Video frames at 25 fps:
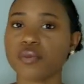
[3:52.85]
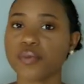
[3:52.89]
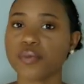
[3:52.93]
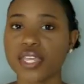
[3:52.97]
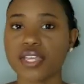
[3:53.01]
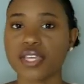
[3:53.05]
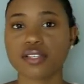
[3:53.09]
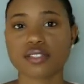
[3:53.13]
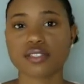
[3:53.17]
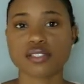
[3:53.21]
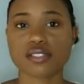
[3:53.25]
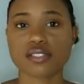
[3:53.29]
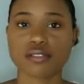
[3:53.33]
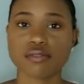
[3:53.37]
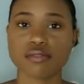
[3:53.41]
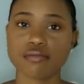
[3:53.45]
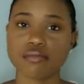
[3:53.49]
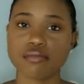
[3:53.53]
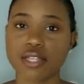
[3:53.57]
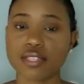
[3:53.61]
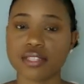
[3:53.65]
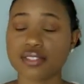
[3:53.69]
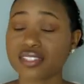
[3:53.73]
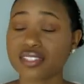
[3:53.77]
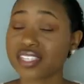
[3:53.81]
weeks,
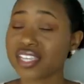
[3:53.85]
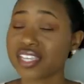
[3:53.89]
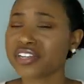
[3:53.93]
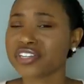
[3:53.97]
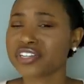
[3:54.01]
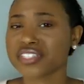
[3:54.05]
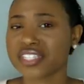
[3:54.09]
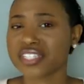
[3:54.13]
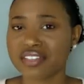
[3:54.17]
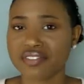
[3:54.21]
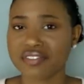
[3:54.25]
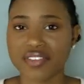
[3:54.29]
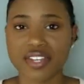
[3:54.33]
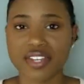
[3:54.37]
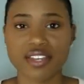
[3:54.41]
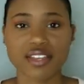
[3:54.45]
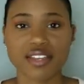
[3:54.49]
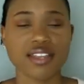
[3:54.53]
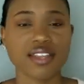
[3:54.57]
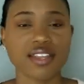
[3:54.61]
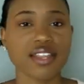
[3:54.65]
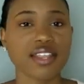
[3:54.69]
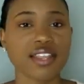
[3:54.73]
months, years even,